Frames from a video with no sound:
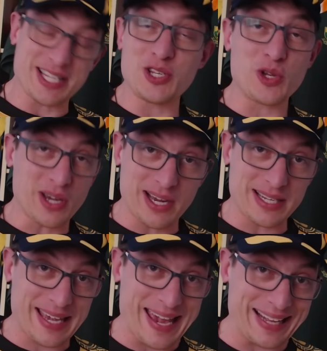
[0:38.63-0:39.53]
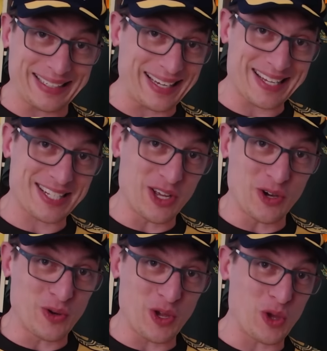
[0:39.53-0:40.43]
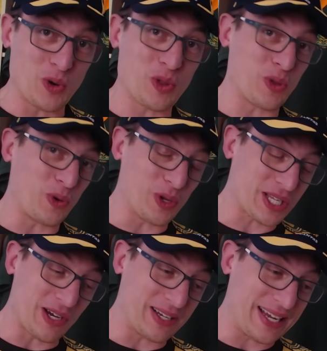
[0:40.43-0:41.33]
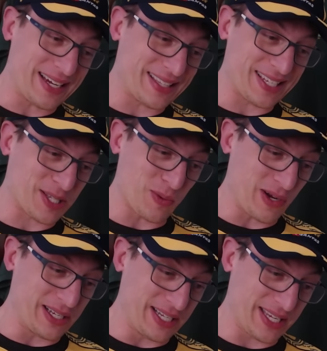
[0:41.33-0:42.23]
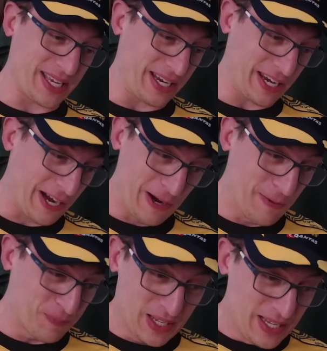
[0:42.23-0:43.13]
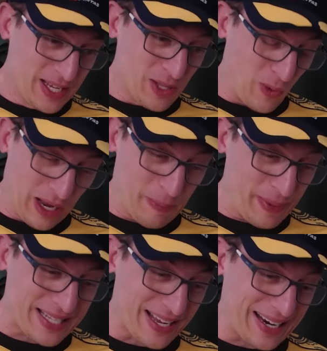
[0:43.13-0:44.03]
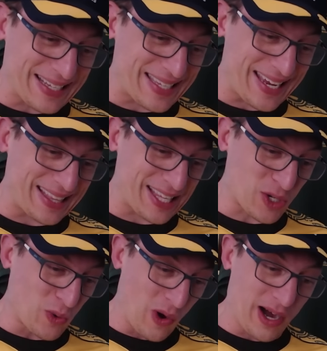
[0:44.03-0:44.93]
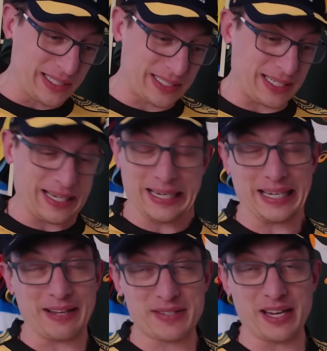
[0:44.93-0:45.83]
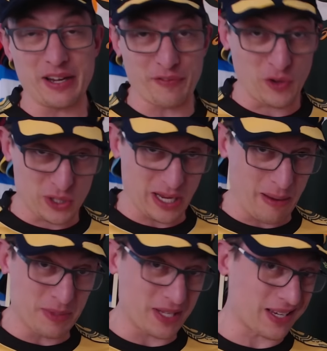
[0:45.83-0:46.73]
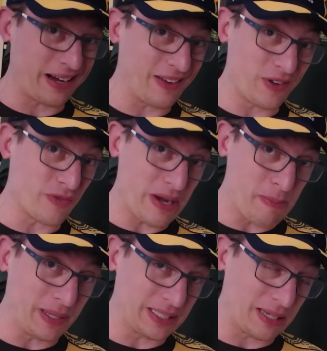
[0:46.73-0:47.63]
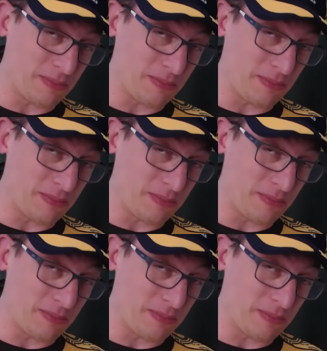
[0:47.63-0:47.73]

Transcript: and you guys can let us know your thoughts on how this one is going to go. The Wallabies, like I said, the squad, ah, I've said it a few times, it's kind of in rebuilding